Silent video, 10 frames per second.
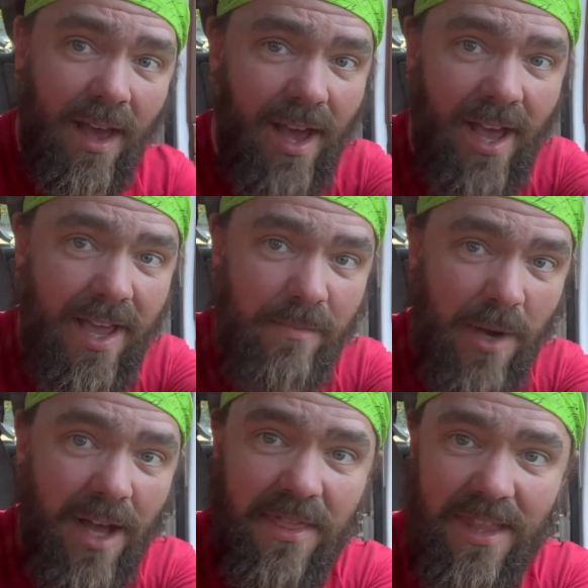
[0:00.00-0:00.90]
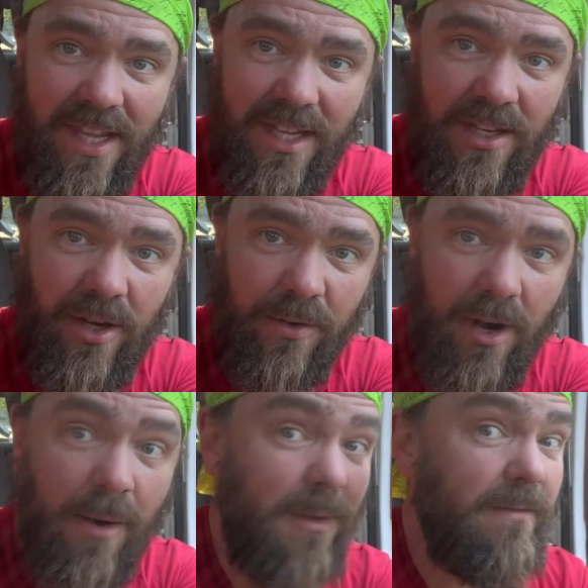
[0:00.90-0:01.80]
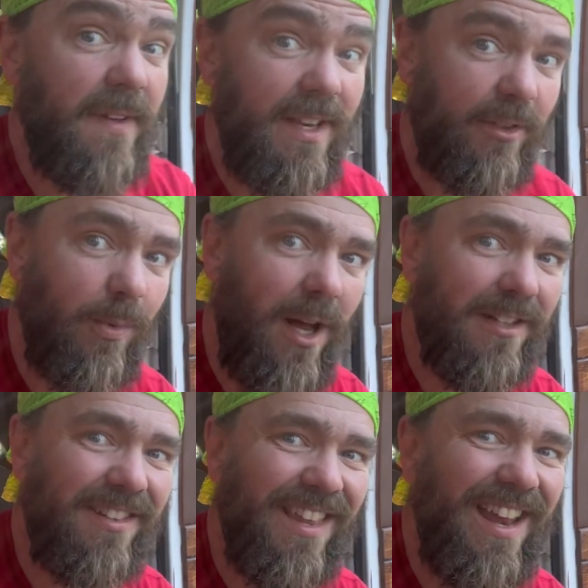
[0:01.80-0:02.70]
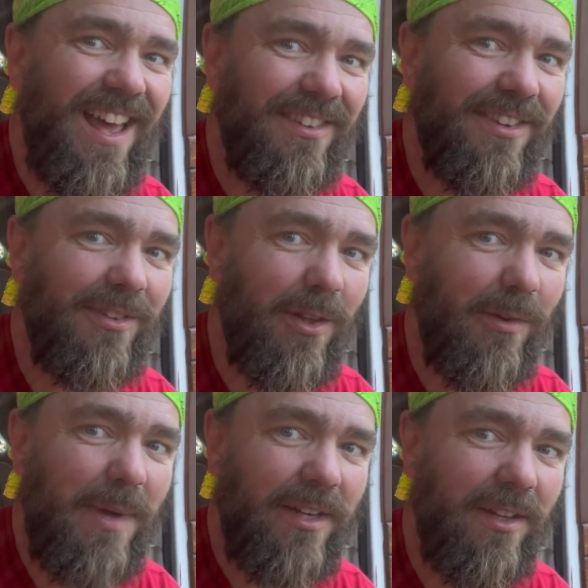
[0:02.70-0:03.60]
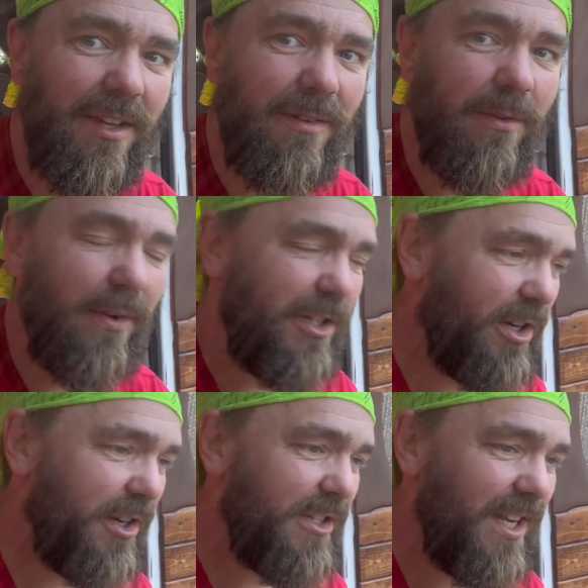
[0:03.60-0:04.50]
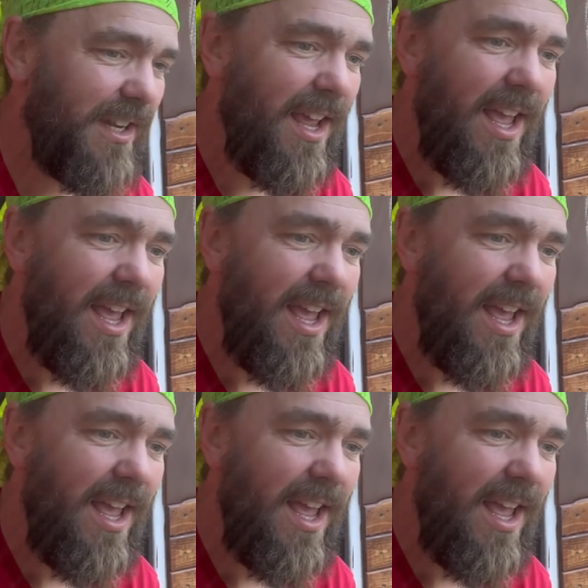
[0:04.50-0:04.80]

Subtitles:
I bought the Garmin Fenix watch that has the solar panel on it for recharging,